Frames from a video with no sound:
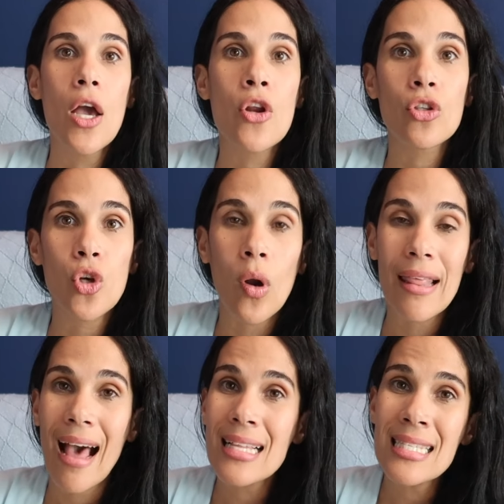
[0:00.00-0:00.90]
You know,
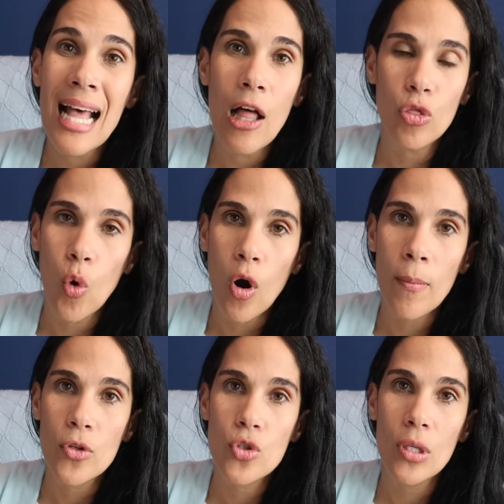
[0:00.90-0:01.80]
totally, that's not
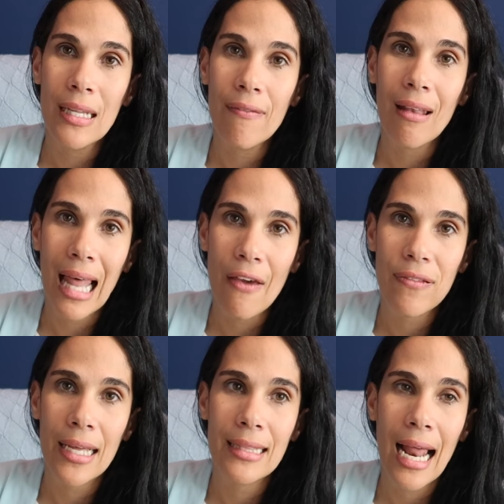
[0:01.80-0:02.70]
normal to live a
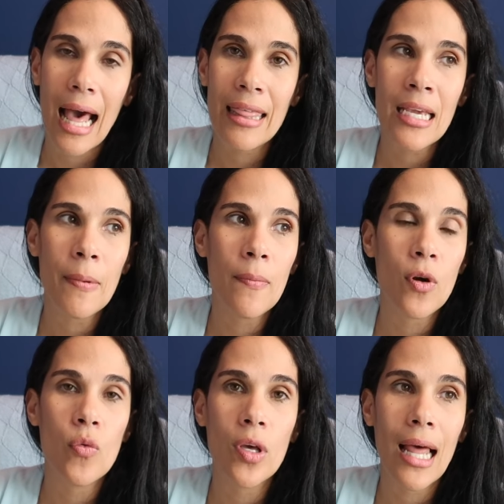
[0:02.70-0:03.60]
life like that. I think people
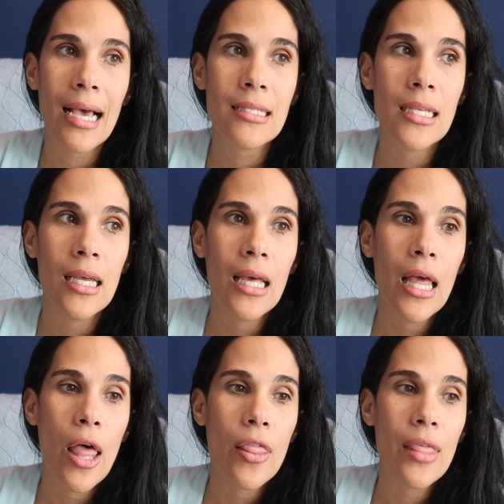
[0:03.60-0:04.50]
don't realize
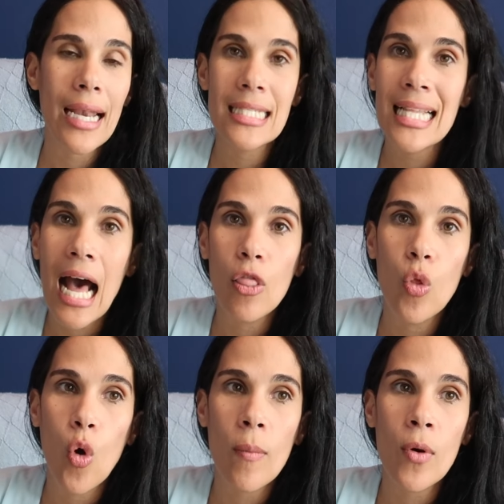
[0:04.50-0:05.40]
that it's not
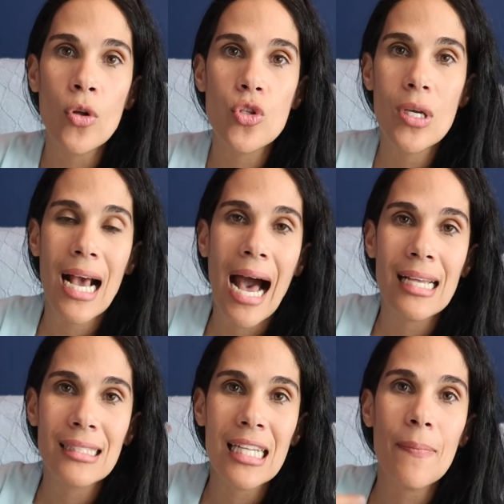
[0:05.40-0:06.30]
normal to
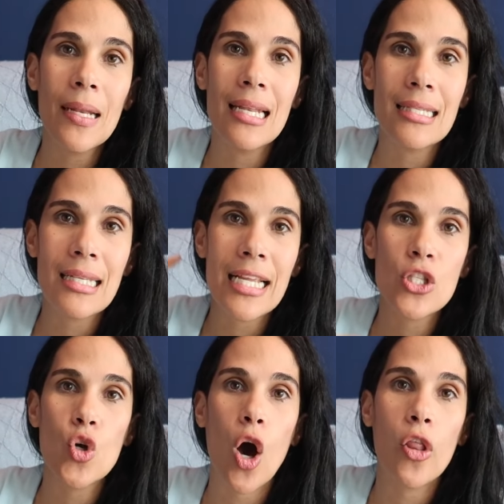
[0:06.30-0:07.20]
constantly be listening
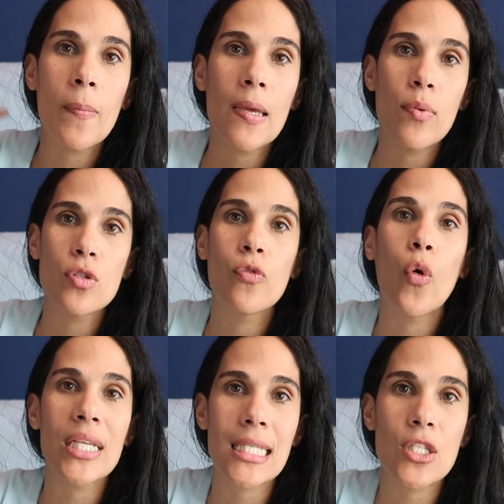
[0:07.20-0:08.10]
to other people's
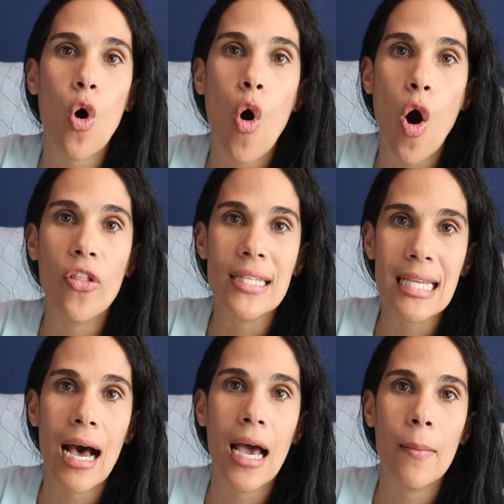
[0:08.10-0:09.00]
voices all the
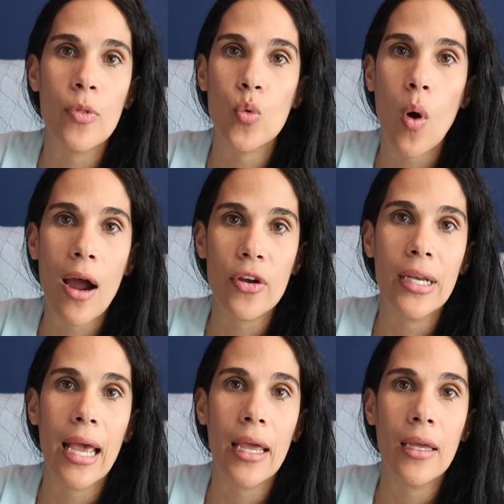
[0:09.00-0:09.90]
time throughout your
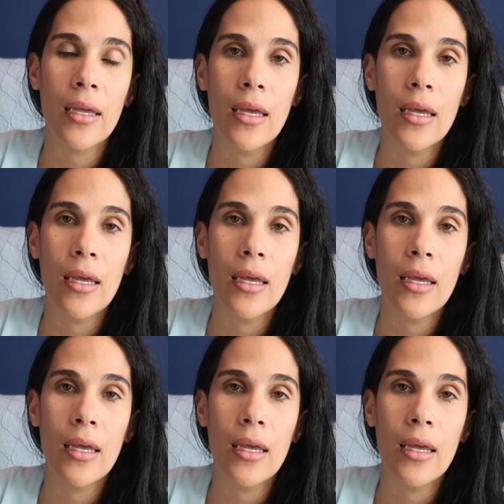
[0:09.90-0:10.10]
day.